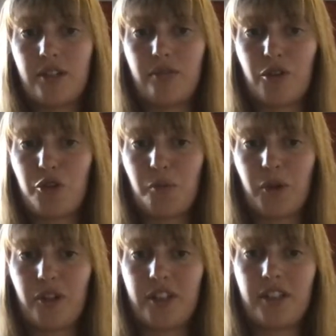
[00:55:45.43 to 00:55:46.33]

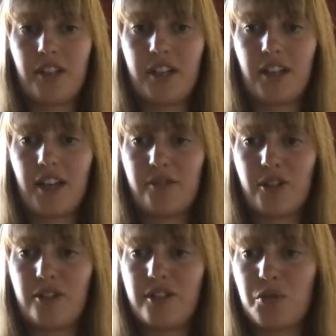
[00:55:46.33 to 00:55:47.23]
vulnerable and
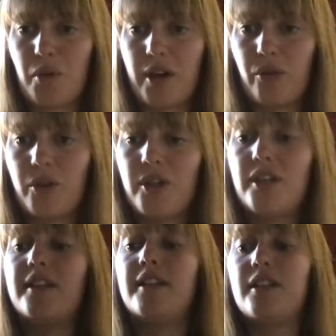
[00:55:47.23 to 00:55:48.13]
livelihoods as well,
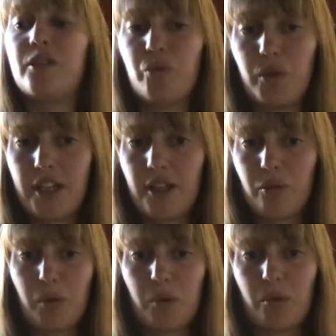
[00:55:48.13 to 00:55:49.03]
we
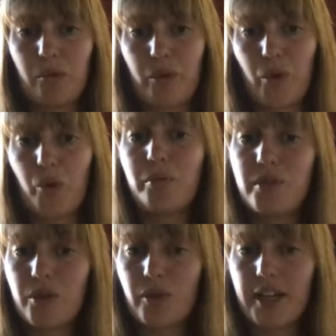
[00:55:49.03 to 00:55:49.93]
will hope
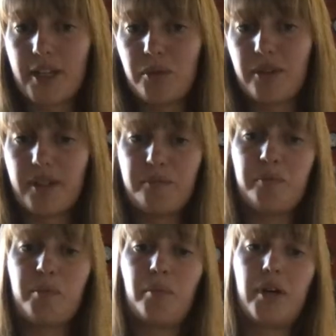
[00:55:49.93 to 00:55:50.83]
to go ahead with it.
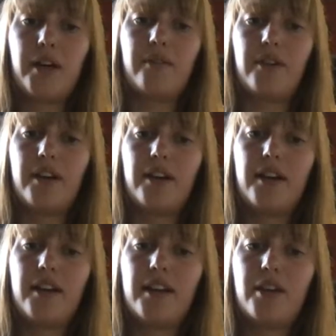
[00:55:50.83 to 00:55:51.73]
But
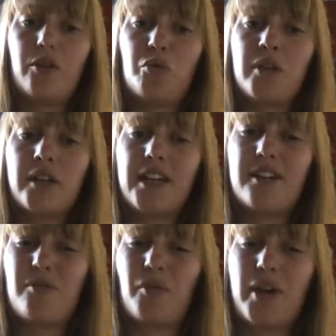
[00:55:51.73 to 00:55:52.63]
we're kind
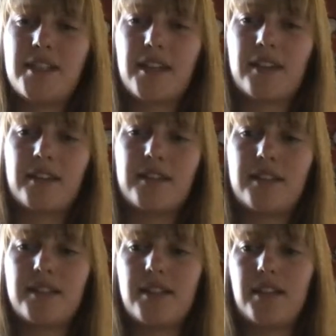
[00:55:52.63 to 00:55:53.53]
of waiting to
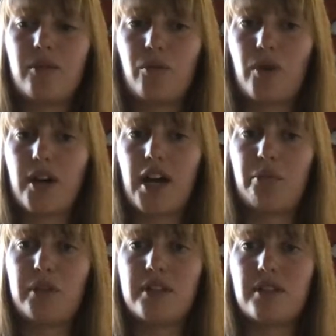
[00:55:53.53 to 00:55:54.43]
see what
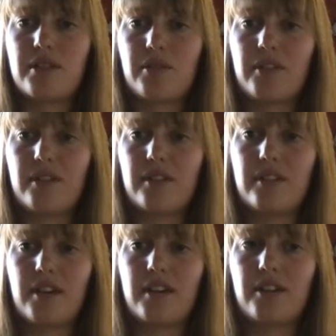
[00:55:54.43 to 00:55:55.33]
happens with
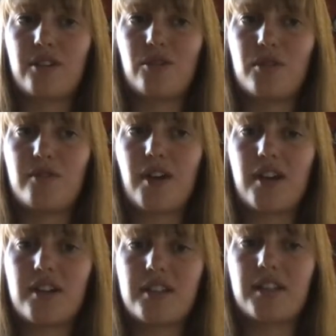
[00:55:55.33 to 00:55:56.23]

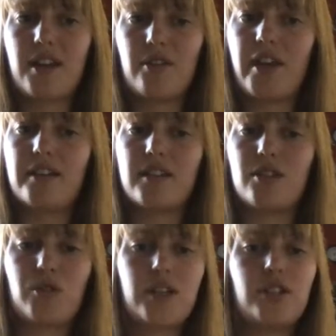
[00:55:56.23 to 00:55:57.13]
coronavirus and how that
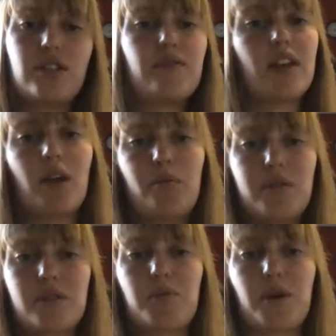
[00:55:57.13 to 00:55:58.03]
situation develops
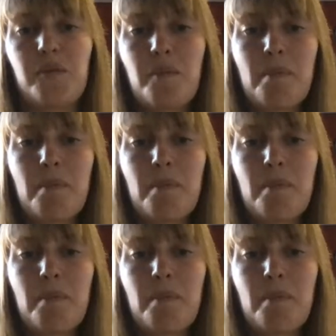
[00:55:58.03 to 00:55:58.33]
as well.